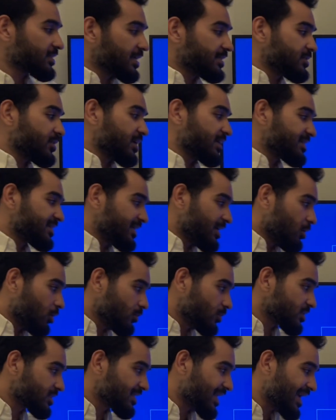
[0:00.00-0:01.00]
As you can see,
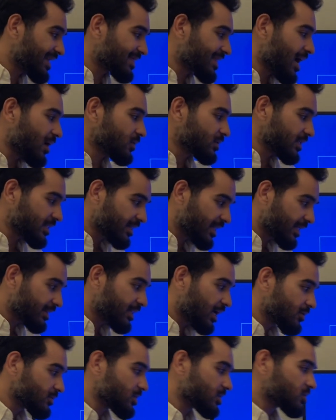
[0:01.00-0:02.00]
almost 9,000,
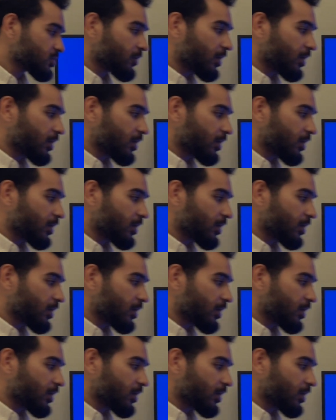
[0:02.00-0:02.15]
10,000